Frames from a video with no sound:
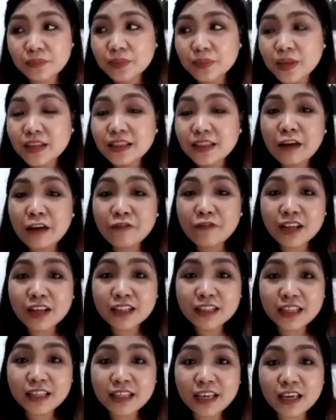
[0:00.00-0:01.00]

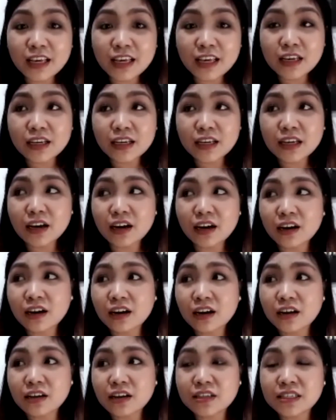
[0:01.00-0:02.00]
Definitely
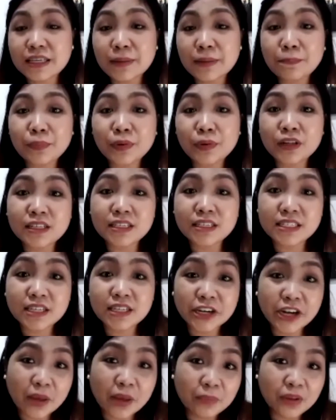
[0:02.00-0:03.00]
simple
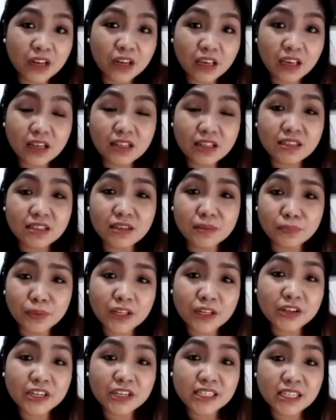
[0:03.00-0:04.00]
ceremony and simple
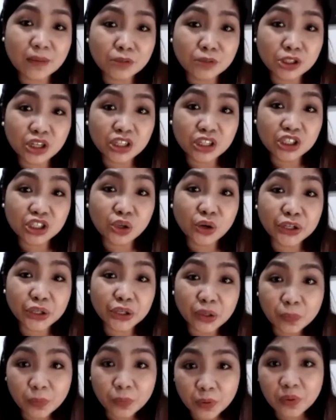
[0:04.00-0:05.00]
reception,
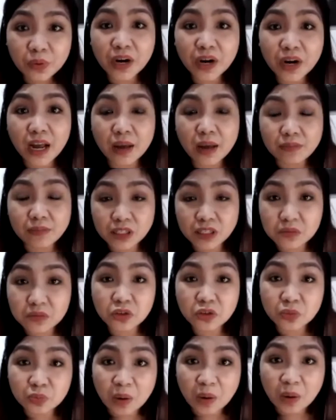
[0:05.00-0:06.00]
shorter programs,
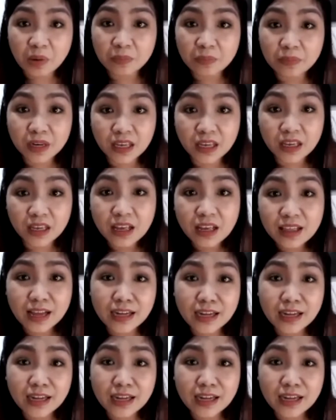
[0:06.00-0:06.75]
most probably. That is